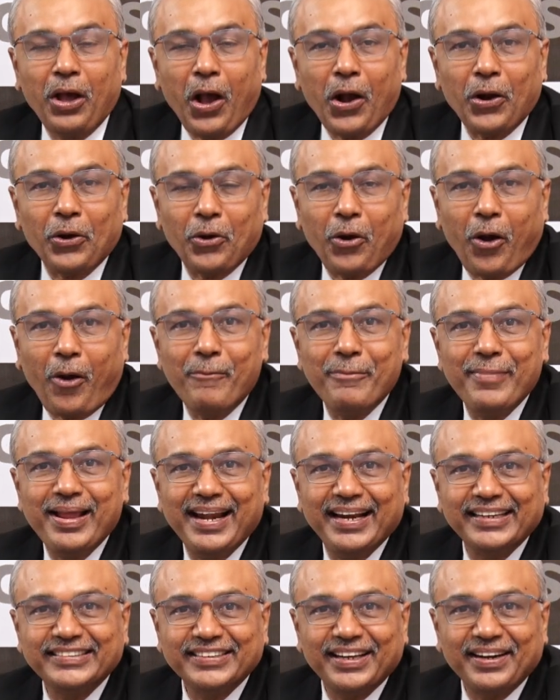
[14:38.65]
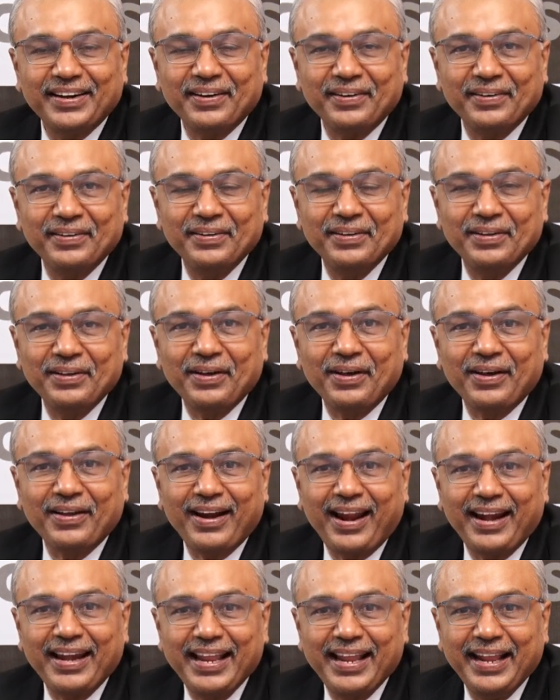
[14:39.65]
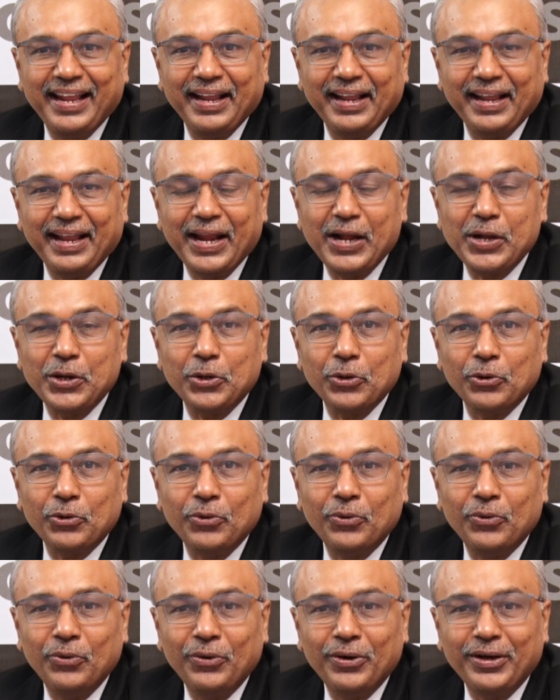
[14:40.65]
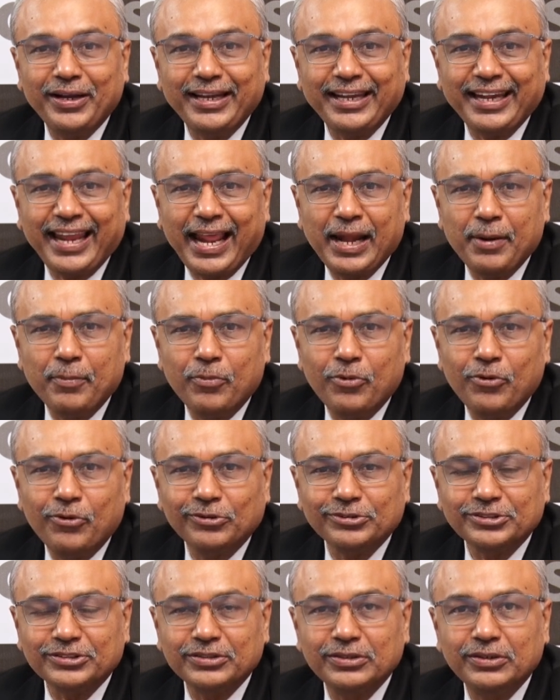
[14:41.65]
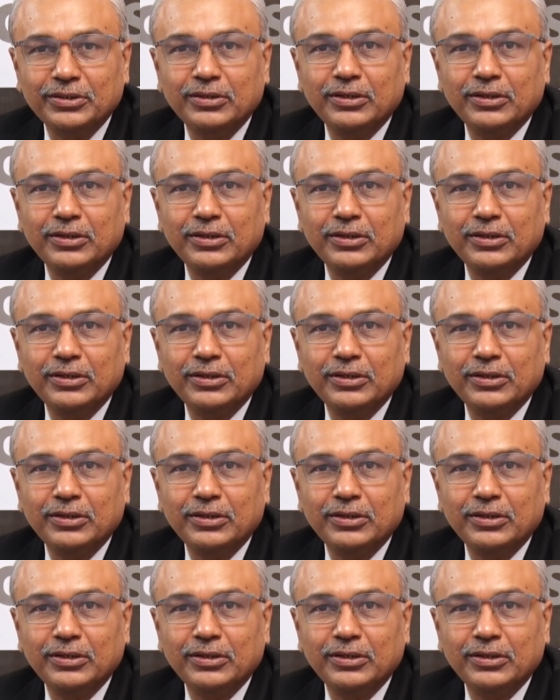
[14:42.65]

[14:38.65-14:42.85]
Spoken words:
A combination running into 10 moves.